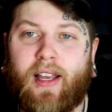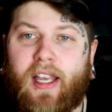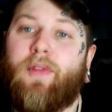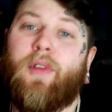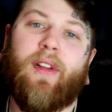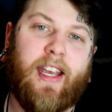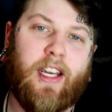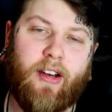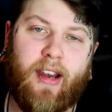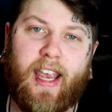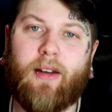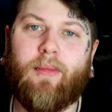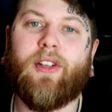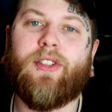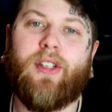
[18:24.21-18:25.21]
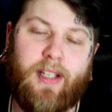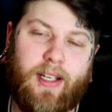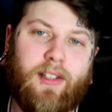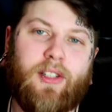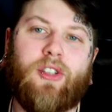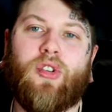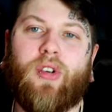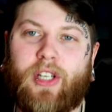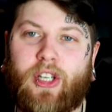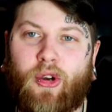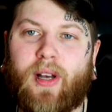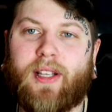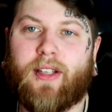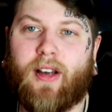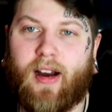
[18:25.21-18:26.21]
If you like your animals, you need to join
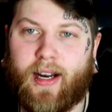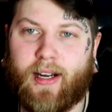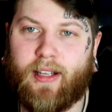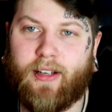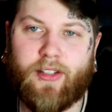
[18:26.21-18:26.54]
US ARC.